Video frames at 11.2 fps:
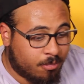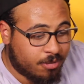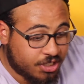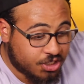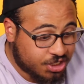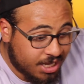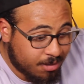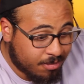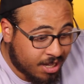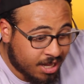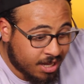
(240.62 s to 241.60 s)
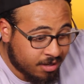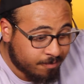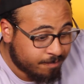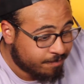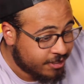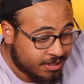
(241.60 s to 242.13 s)
I'm like, shit, man,
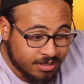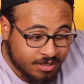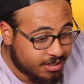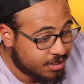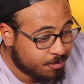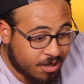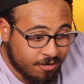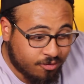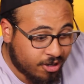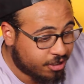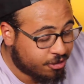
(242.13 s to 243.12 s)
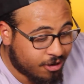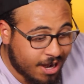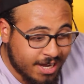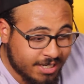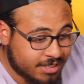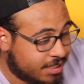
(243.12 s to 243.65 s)
this motherfucker
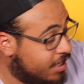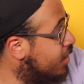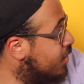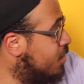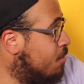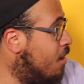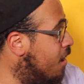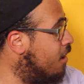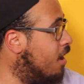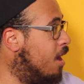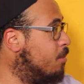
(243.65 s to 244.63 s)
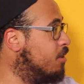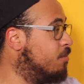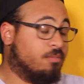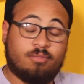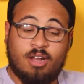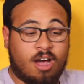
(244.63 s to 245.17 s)
crazy. And then tomorrow I'll be
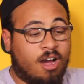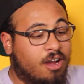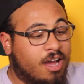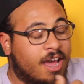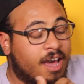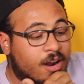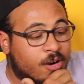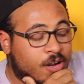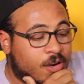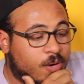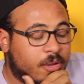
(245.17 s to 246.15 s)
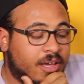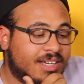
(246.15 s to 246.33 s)
I don't know.